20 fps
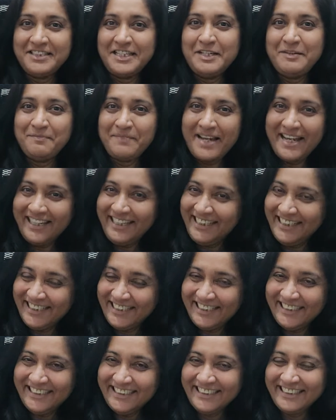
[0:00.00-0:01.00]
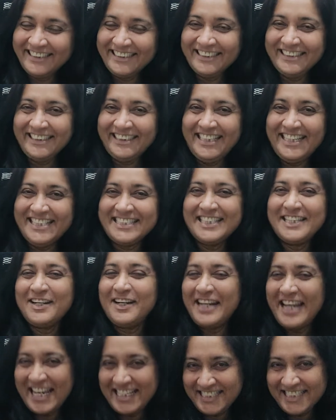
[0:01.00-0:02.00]
In my lesson
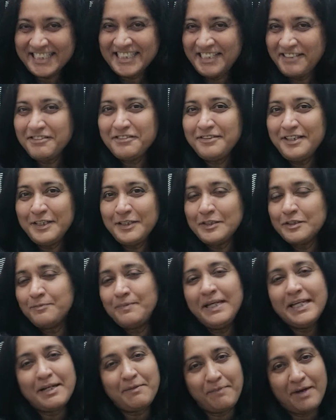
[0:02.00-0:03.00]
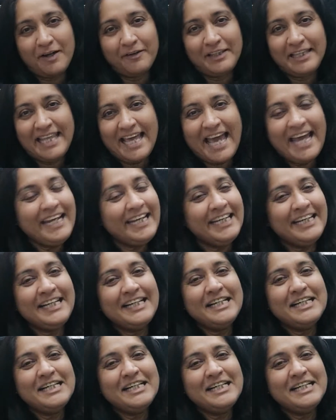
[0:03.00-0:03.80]
on adjectives, we'll speak about that.